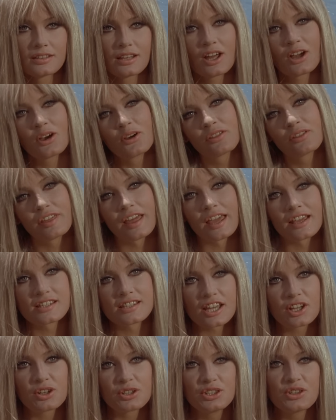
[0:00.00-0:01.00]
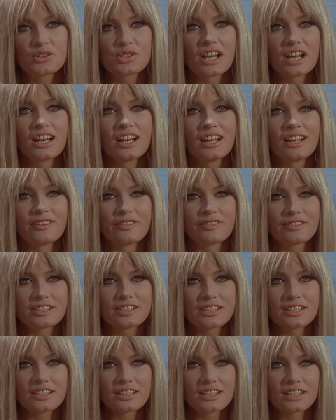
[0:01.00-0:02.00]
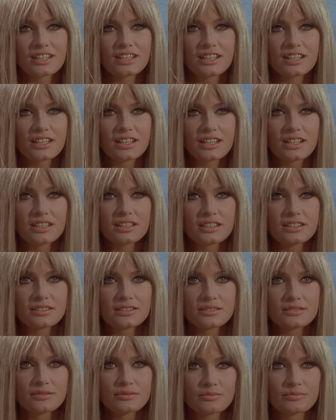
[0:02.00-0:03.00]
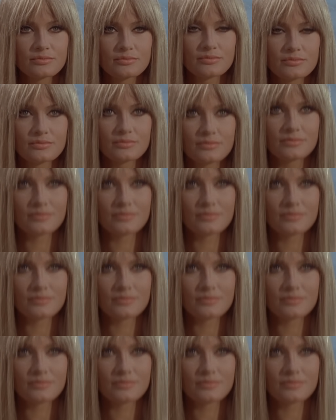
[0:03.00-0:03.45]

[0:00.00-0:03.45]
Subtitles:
Tolo or Marissa Mel to play the role, but once again his